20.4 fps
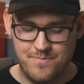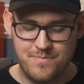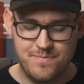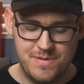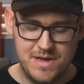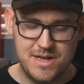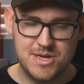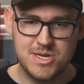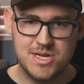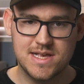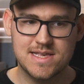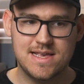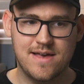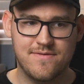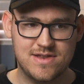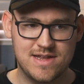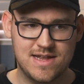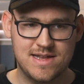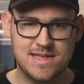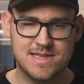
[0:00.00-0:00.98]
beech does have
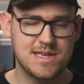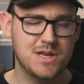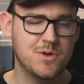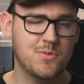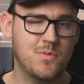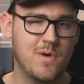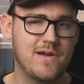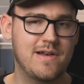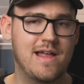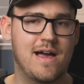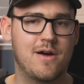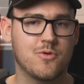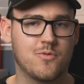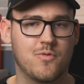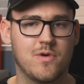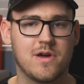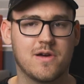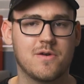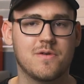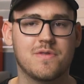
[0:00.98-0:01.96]
a tendency to wear down
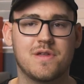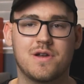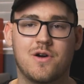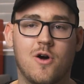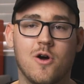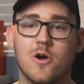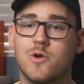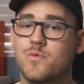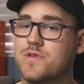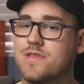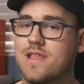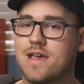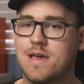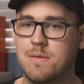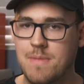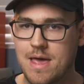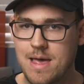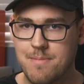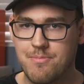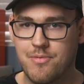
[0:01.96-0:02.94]
quicker than a hardwood
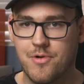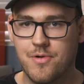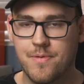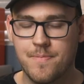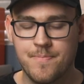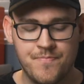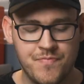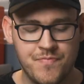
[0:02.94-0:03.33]
like maple.